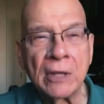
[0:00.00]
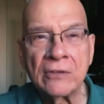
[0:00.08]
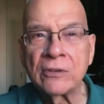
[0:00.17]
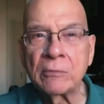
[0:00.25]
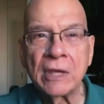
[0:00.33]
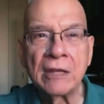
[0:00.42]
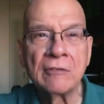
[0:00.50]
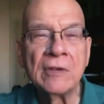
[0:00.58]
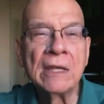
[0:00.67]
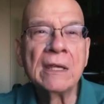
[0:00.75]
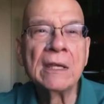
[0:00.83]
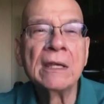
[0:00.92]
talking about some
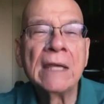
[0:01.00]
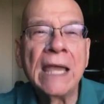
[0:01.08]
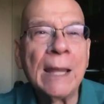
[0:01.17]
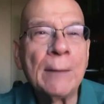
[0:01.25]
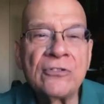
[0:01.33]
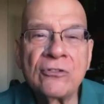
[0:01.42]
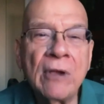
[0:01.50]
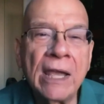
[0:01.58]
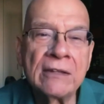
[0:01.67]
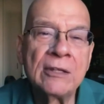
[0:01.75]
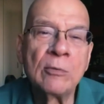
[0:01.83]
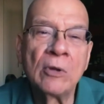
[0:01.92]
kind of
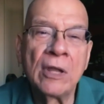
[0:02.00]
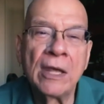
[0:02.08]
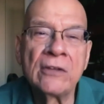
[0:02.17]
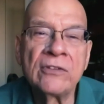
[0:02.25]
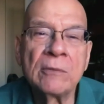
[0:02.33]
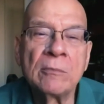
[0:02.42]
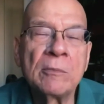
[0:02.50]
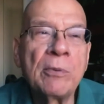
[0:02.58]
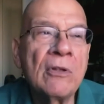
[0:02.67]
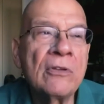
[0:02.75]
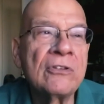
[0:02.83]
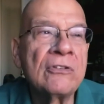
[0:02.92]
abstract equalizing,
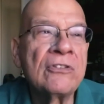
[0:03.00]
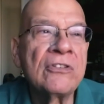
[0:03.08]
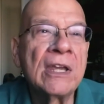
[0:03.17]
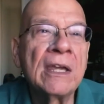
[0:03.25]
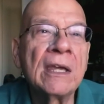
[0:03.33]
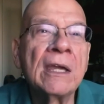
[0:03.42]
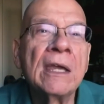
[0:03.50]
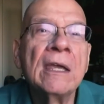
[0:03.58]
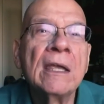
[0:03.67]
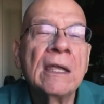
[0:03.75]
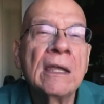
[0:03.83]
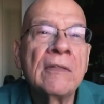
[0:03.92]
but Paul's just saying
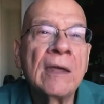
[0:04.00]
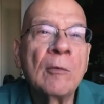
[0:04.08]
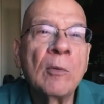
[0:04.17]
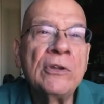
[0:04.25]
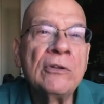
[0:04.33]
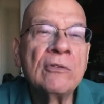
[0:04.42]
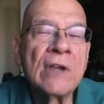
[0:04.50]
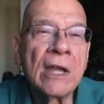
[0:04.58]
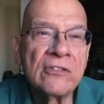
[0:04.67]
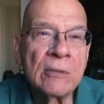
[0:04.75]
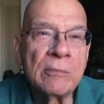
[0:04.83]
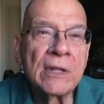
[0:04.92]
that when you've
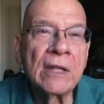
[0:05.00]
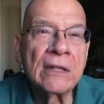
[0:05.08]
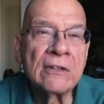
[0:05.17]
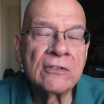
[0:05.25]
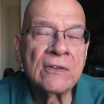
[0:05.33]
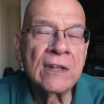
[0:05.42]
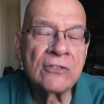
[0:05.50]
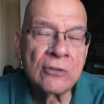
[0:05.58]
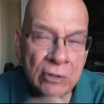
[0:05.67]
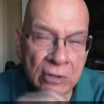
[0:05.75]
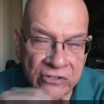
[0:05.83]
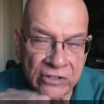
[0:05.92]
got something like this
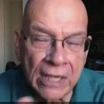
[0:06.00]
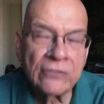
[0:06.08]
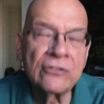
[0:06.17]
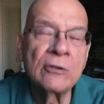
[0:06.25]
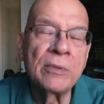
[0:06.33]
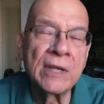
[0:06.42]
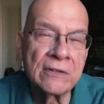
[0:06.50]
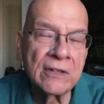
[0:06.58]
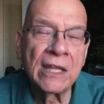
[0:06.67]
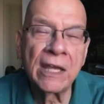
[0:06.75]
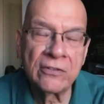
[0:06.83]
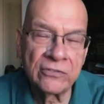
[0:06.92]
that's going to
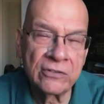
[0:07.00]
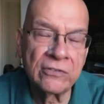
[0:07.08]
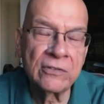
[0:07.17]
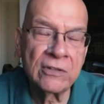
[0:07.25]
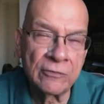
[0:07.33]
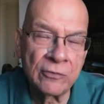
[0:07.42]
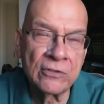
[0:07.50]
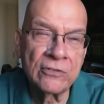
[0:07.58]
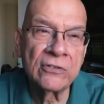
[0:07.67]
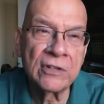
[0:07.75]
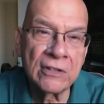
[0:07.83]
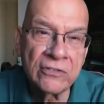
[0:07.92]
exacerbate the class
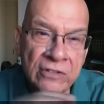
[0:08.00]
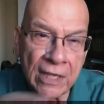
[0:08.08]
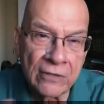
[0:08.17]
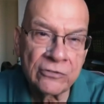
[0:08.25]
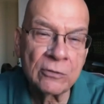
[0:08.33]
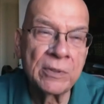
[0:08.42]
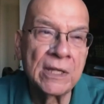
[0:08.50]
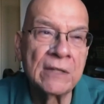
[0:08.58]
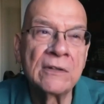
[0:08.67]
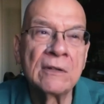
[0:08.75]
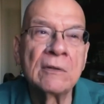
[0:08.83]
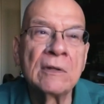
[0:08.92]
differences and
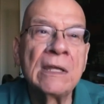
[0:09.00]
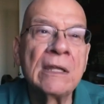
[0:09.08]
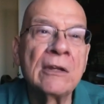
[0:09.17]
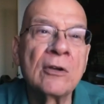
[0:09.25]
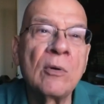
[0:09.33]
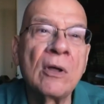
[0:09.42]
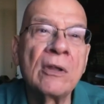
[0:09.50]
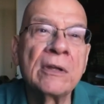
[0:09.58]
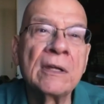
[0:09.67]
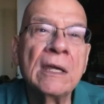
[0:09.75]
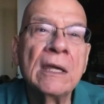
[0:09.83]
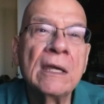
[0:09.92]
exacerbate the
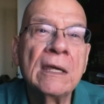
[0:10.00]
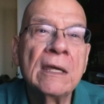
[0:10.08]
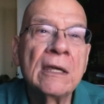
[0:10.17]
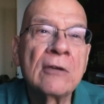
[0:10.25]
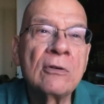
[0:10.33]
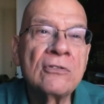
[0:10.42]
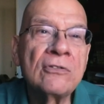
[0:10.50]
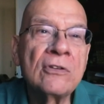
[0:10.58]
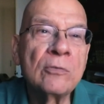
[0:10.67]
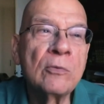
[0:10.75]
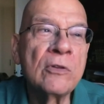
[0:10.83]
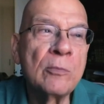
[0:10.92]
inequality,
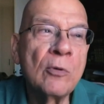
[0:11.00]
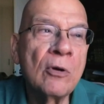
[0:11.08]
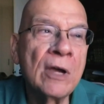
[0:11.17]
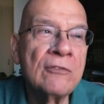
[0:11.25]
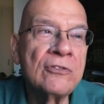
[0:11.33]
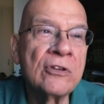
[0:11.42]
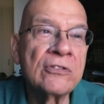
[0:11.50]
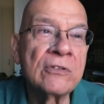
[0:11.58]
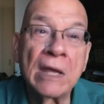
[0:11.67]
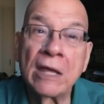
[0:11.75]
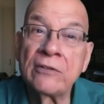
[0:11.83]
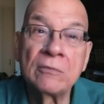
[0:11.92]
Christians with more have
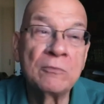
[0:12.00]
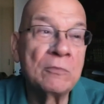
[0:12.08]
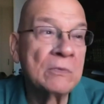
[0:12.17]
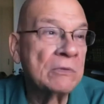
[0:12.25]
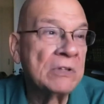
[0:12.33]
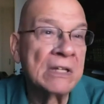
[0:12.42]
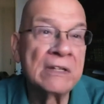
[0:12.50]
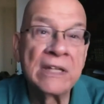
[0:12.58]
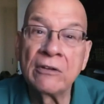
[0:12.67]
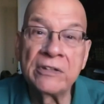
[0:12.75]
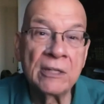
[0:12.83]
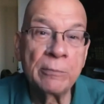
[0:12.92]
just got to
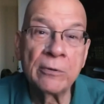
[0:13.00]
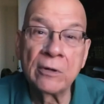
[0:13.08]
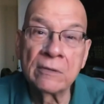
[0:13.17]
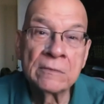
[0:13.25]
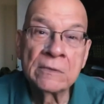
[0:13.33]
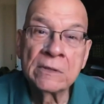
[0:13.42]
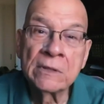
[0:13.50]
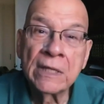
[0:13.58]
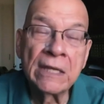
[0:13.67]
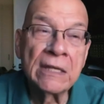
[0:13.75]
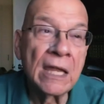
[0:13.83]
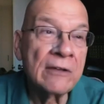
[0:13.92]
dig down deeper
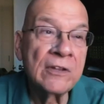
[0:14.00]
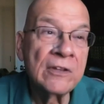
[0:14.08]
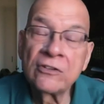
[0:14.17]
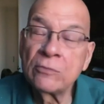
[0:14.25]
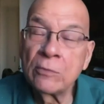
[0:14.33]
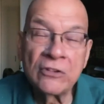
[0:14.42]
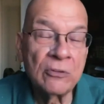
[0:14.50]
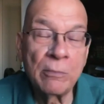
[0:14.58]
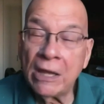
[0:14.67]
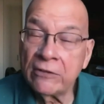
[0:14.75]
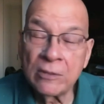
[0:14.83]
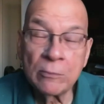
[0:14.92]
and not think as much
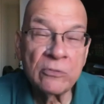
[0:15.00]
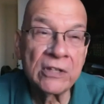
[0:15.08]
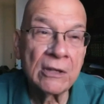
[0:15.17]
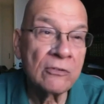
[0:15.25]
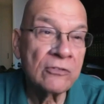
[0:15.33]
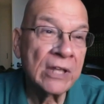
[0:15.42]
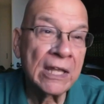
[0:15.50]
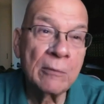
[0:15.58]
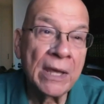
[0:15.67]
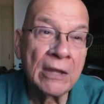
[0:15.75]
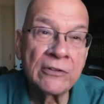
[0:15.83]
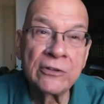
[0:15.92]
about themselves
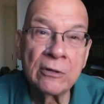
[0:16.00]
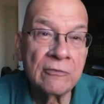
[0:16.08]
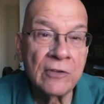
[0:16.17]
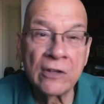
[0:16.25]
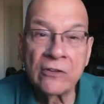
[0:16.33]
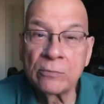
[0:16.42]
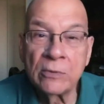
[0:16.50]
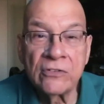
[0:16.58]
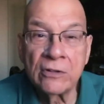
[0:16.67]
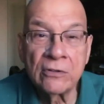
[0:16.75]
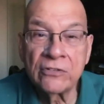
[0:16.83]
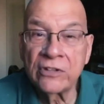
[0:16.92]
and about their
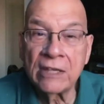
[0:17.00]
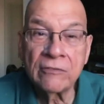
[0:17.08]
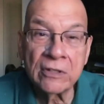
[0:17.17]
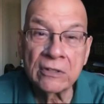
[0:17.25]
investments and their